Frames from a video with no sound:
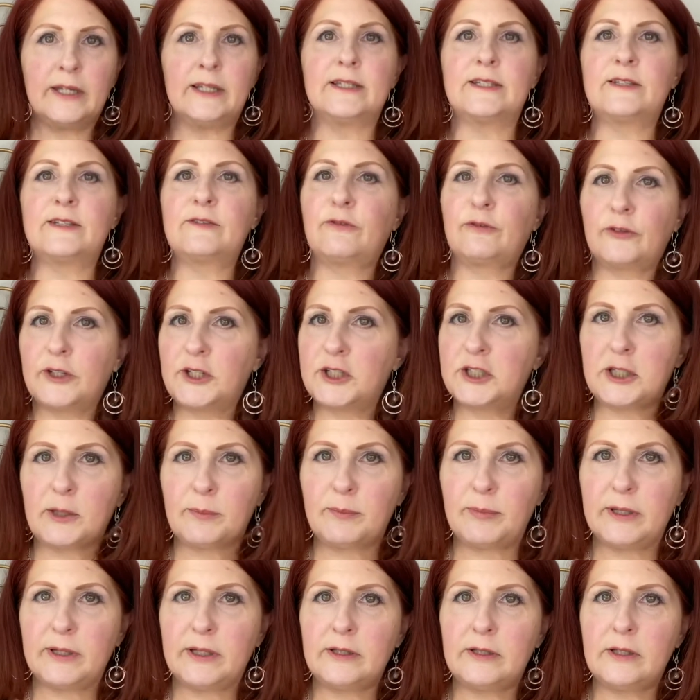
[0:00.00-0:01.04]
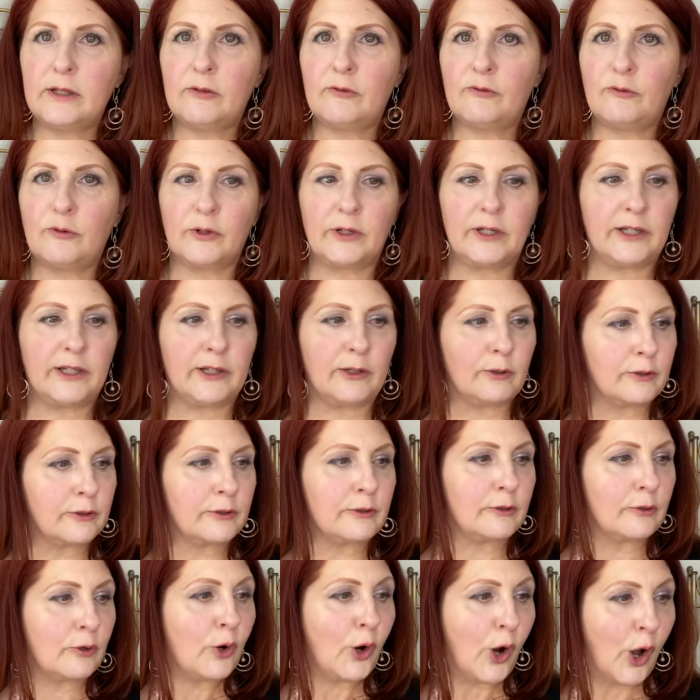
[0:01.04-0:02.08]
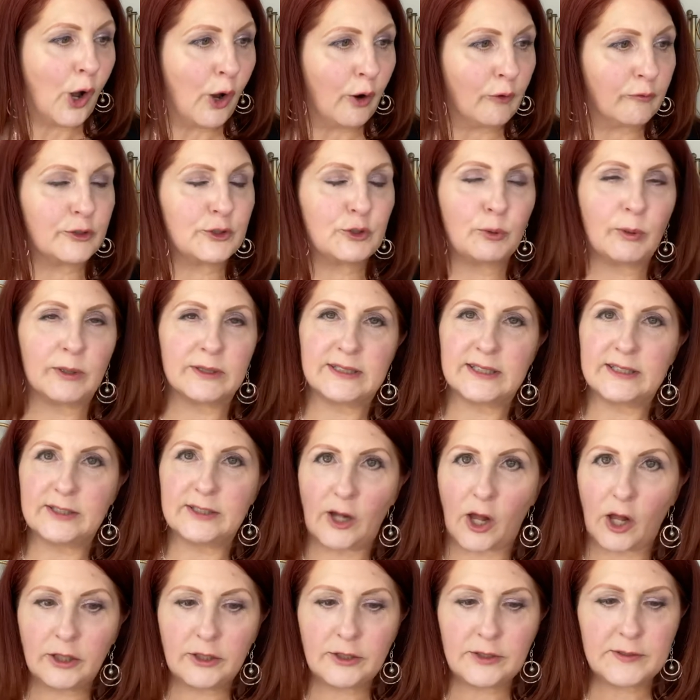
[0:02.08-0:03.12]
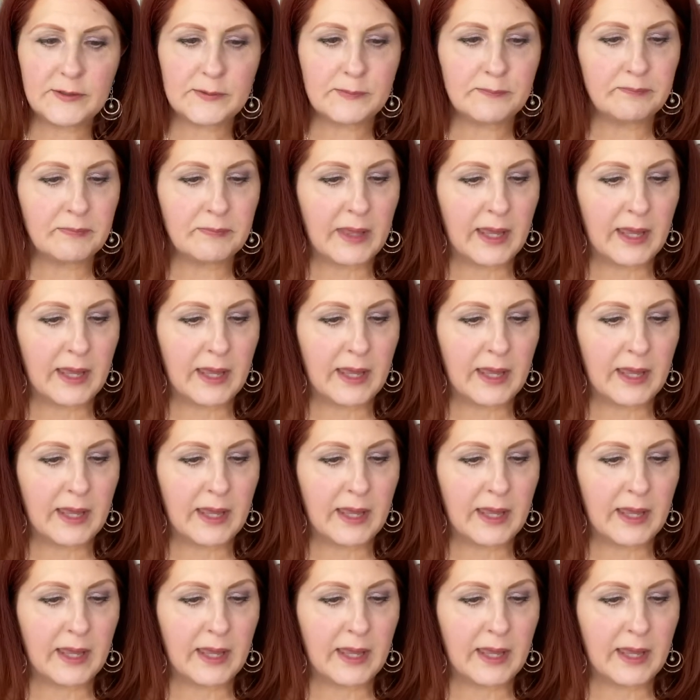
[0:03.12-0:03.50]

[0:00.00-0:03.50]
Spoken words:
It's free shipping for any order over $20.